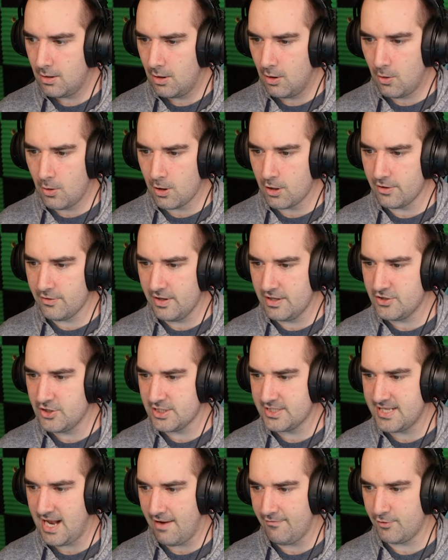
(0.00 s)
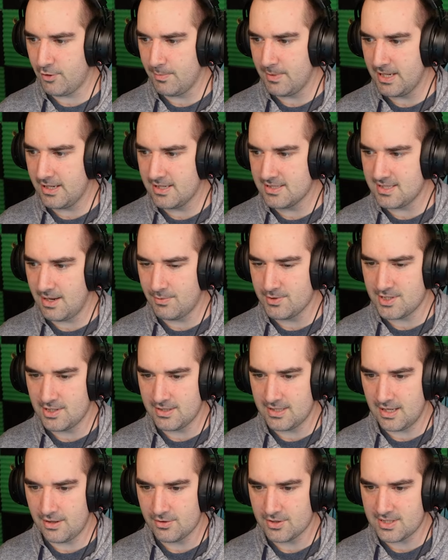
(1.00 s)
Or are they just after me because I was
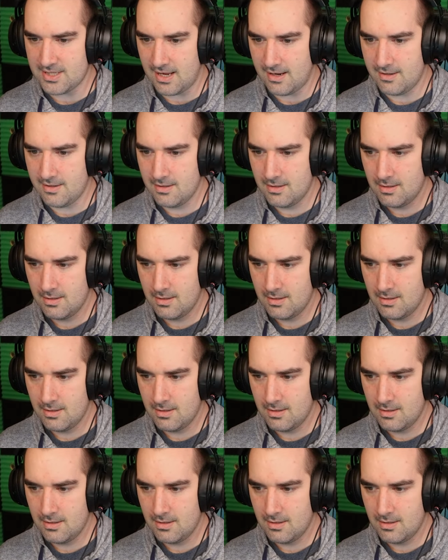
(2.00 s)
on the other side?